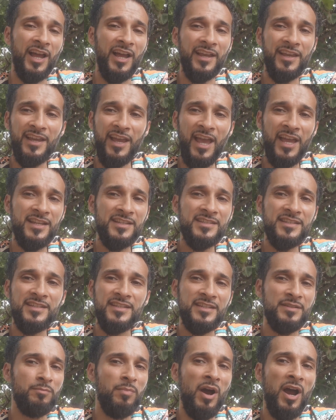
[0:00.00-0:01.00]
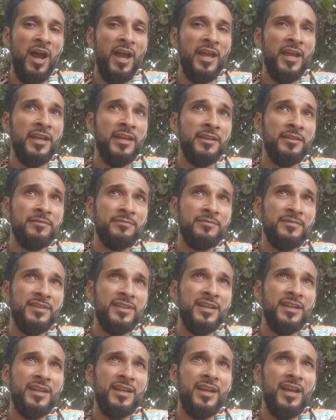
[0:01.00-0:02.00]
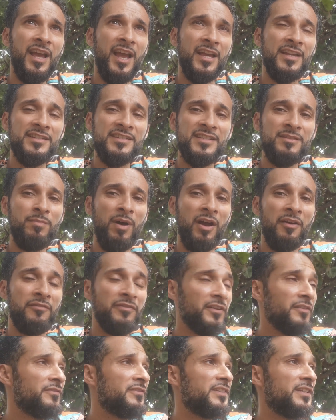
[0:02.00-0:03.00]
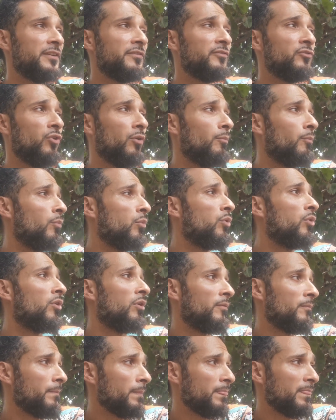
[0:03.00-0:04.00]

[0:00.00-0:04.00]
like 80 by 50, if not more.